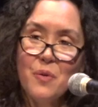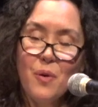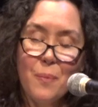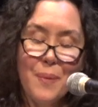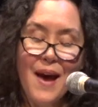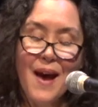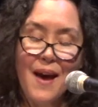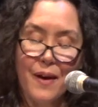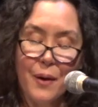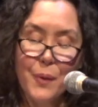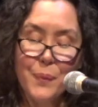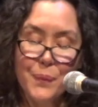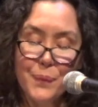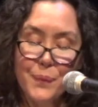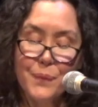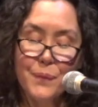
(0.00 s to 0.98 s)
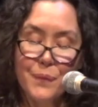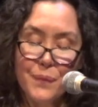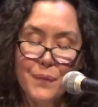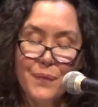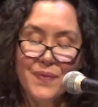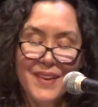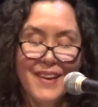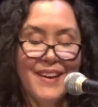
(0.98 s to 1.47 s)
are back,
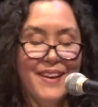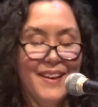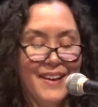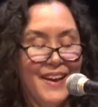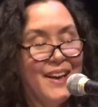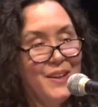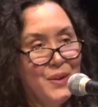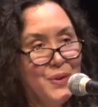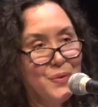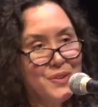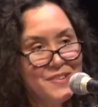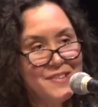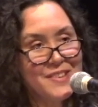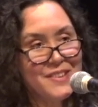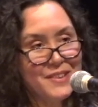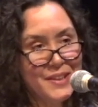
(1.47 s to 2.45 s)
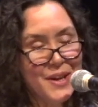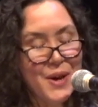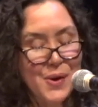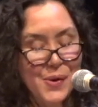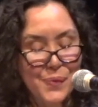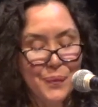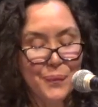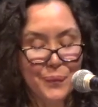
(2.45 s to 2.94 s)
and you are still
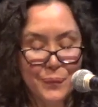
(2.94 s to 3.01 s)
here.